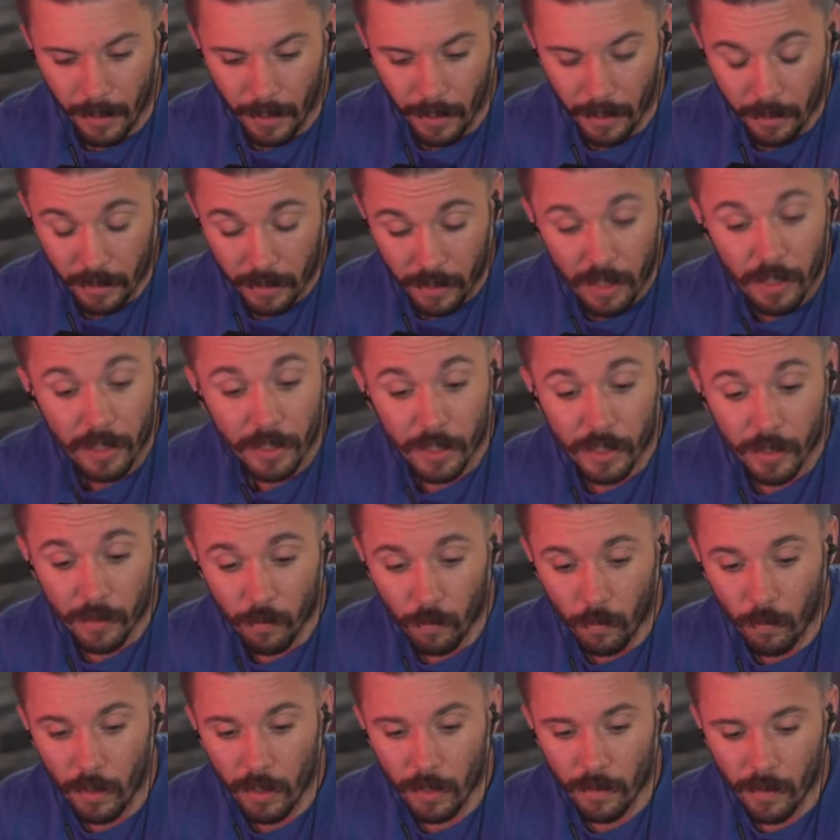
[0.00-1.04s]
This is
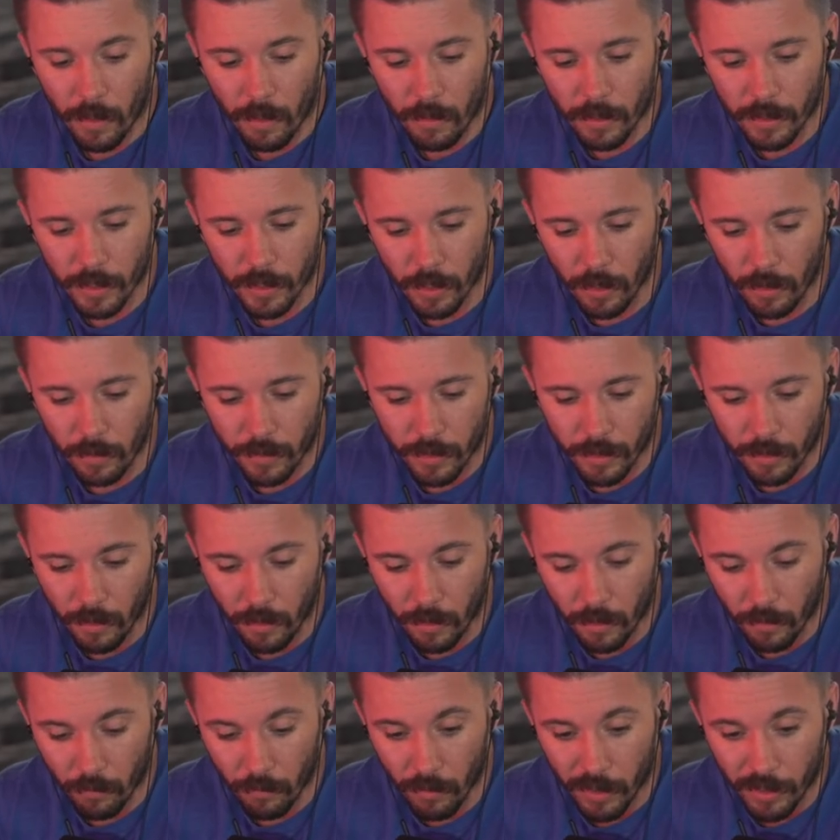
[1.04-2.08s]
one of their assaults
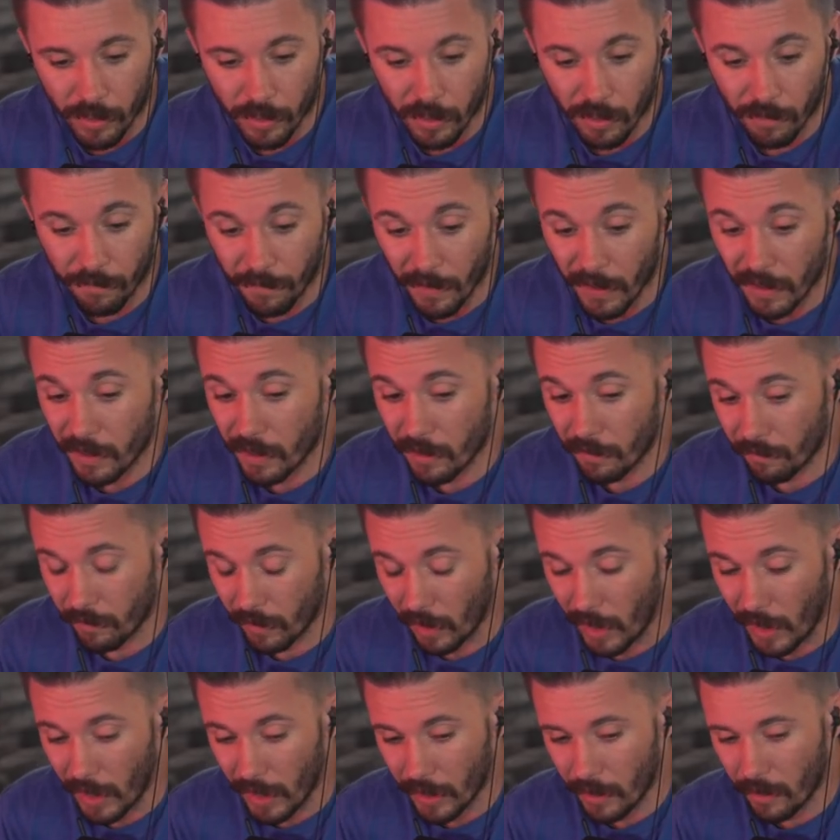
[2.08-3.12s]
on a Russian defensive
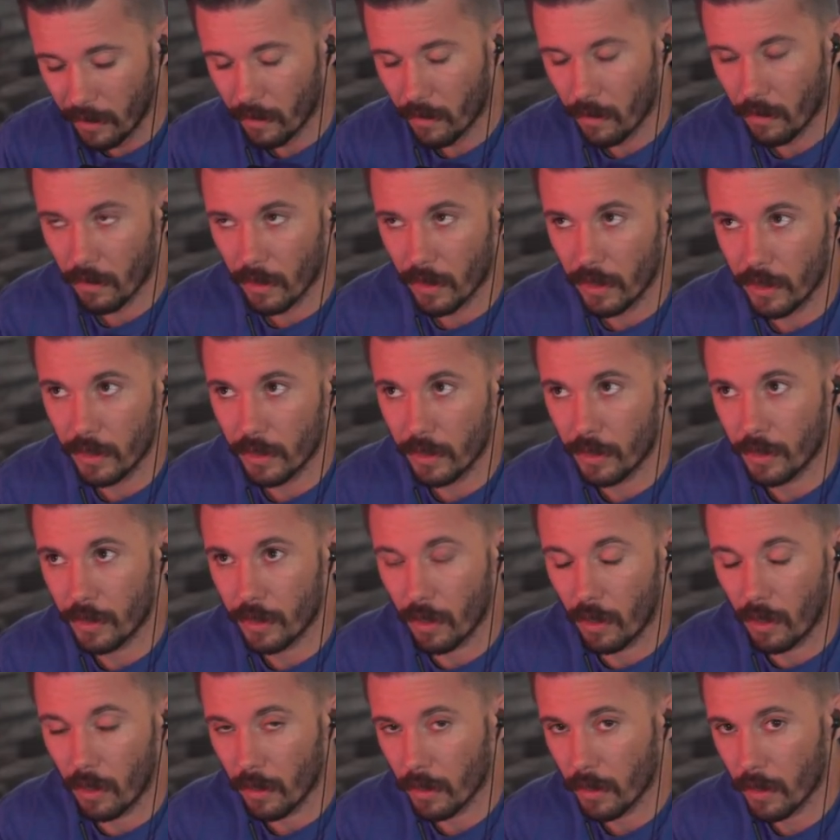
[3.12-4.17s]
line. There
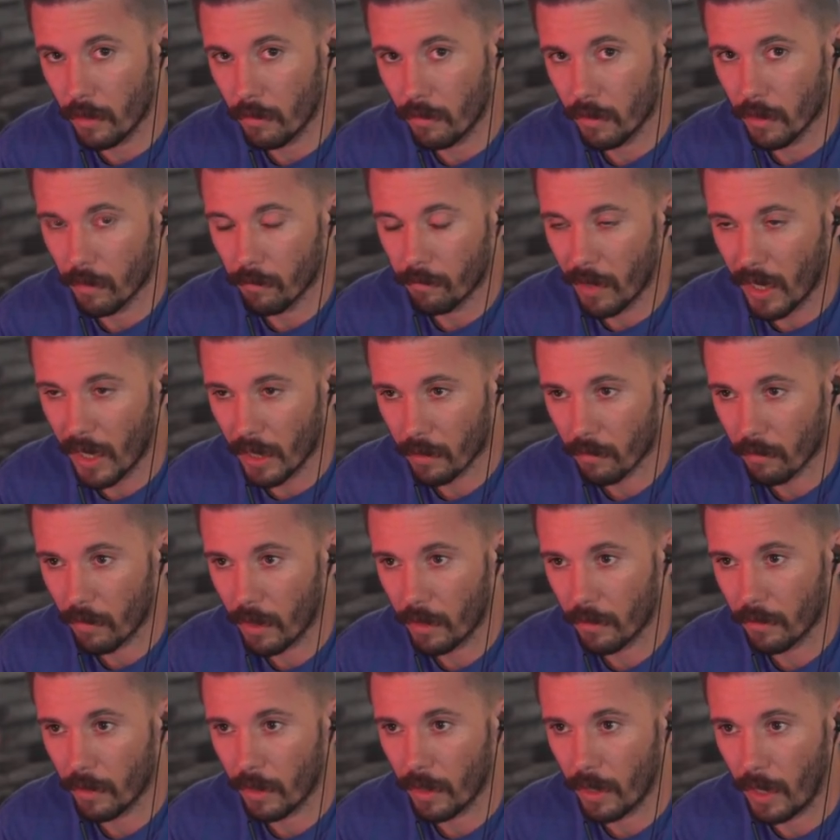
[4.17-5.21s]
is audio in the
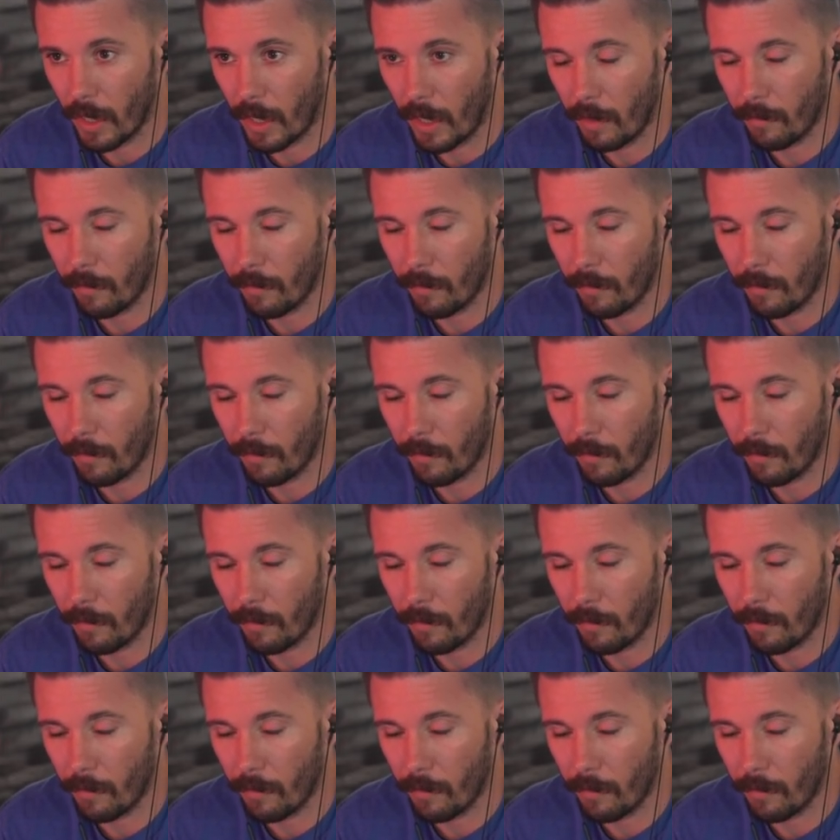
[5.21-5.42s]
background.